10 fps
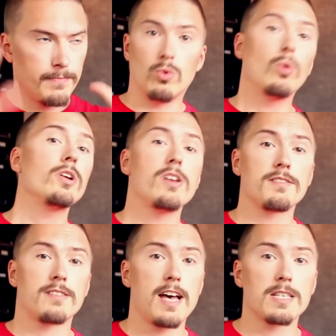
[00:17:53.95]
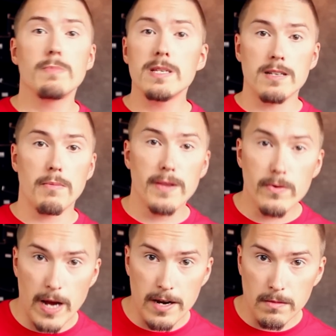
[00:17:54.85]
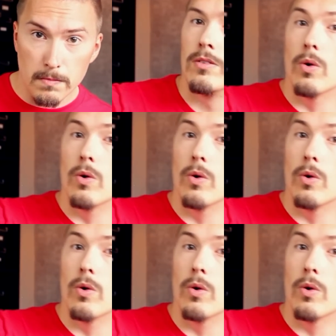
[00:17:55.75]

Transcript: or just ask me something random,